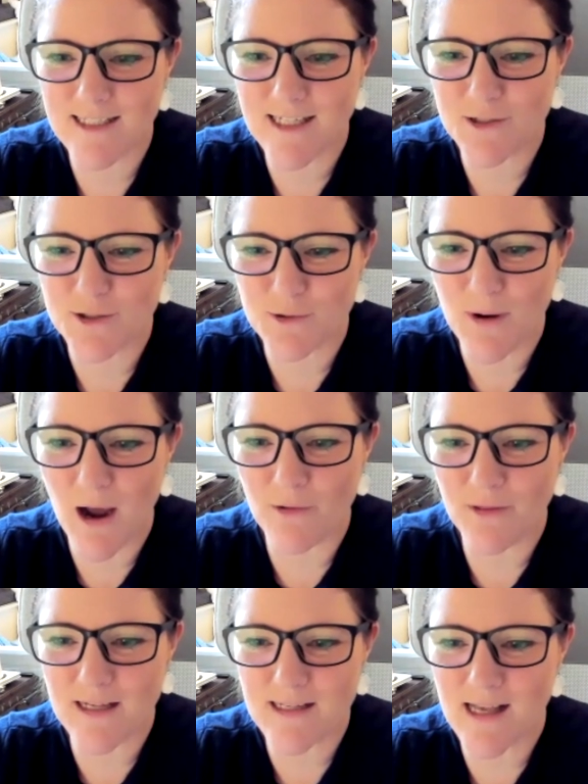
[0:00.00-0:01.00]
digital
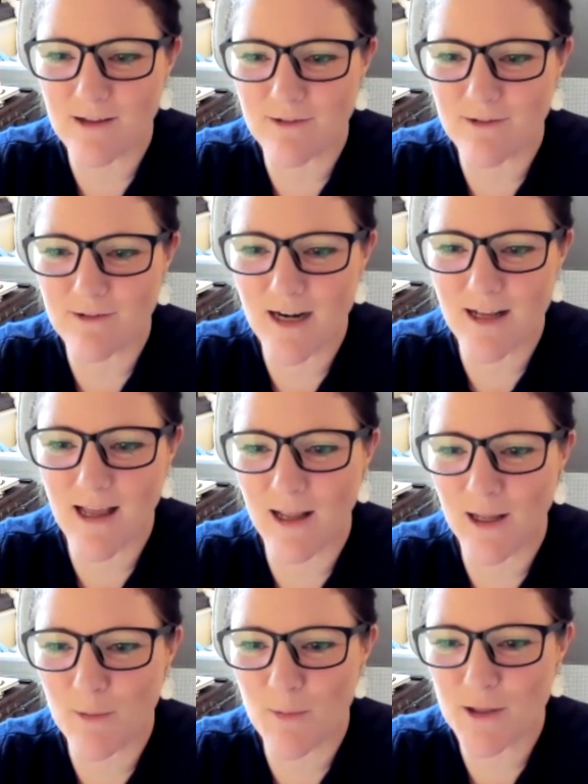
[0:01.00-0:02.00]
health accelerator
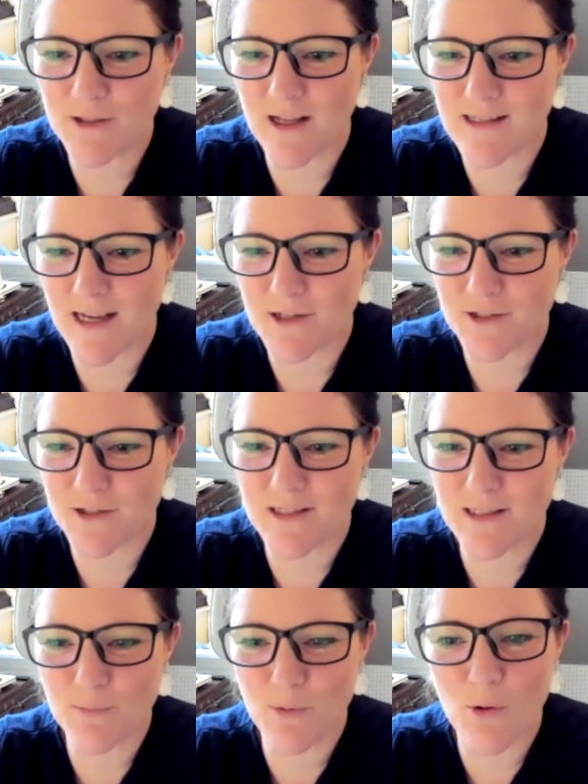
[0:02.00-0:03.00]
and
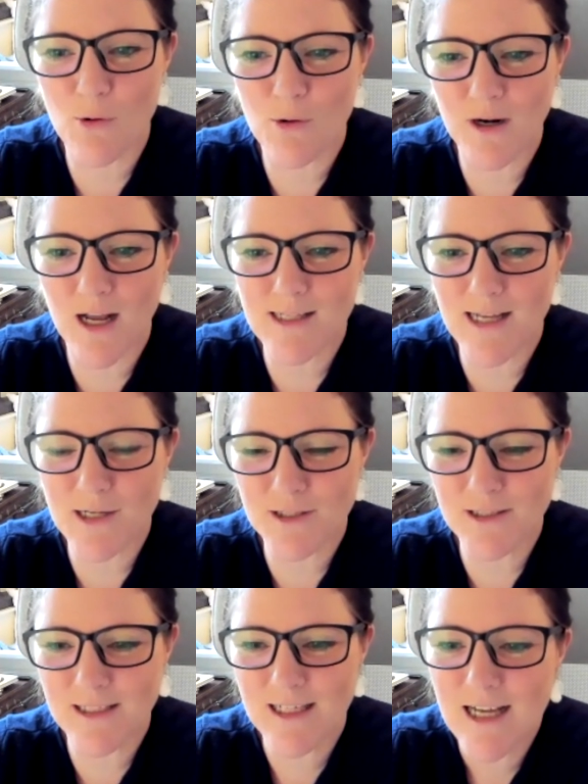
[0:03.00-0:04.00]
commercialisation support organisation.
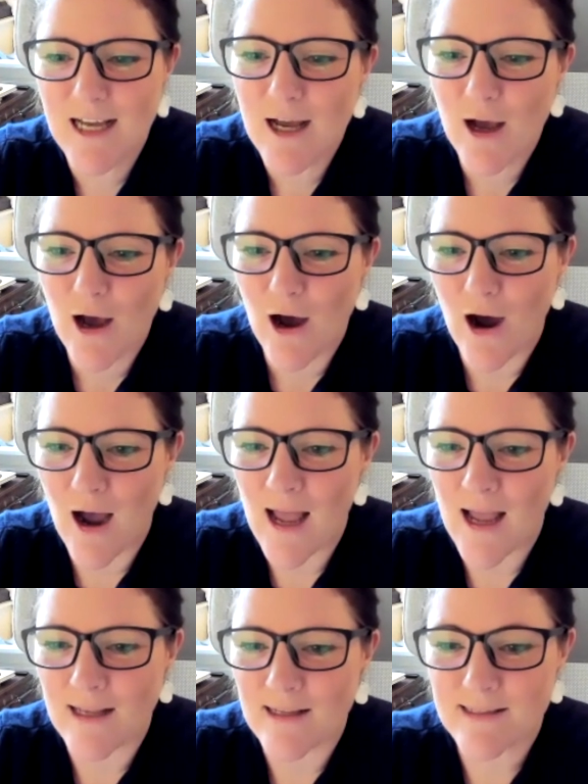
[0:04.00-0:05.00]

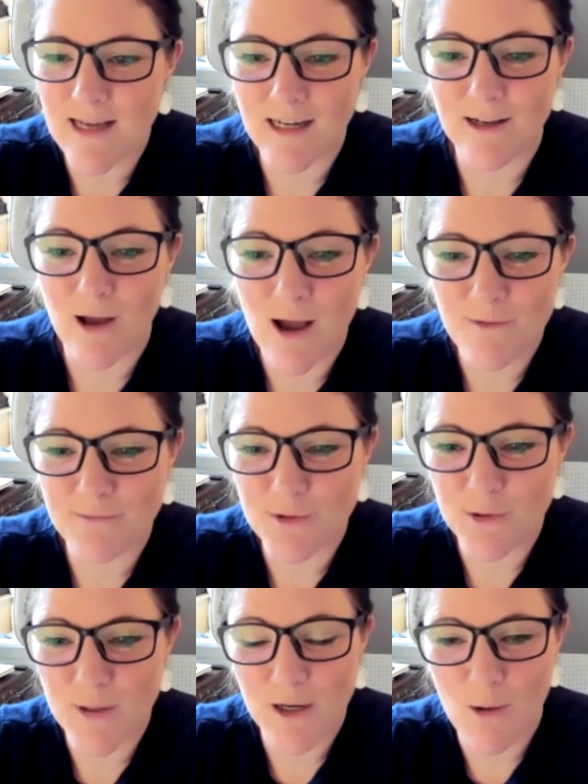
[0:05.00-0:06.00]
I started life
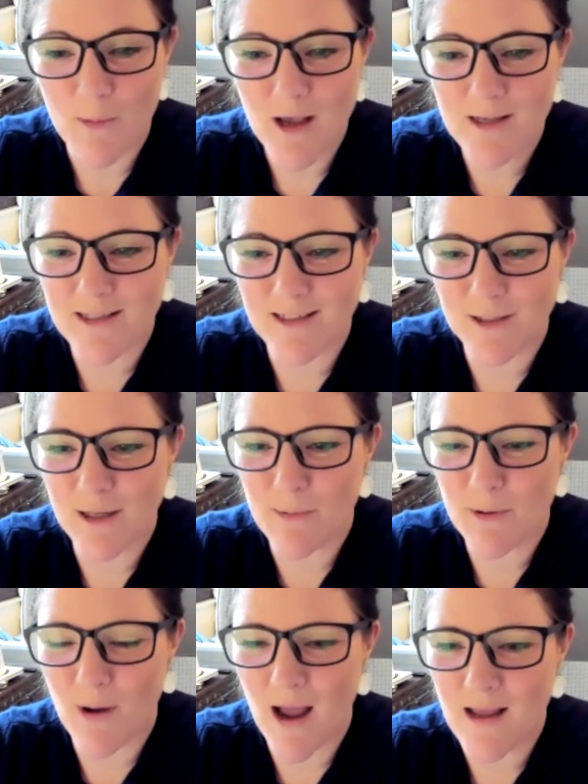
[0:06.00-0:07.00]
doing commerce at
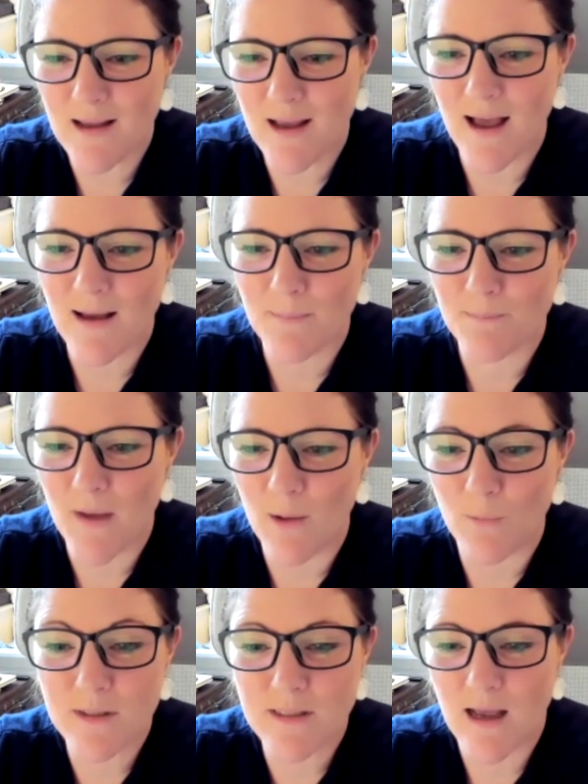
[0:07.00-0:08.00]
UWA and was